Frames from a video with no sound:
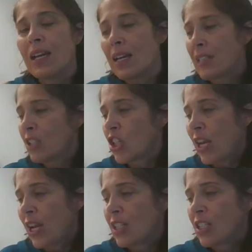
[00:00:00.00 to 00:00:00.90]
is a
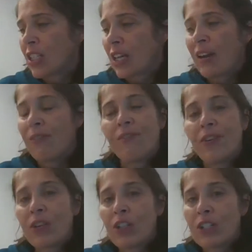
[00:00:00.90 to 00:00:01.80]
chance to kind of
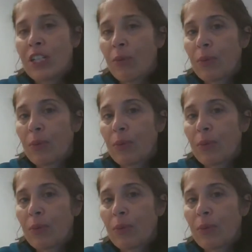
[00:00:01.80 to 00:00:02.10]
fill yourself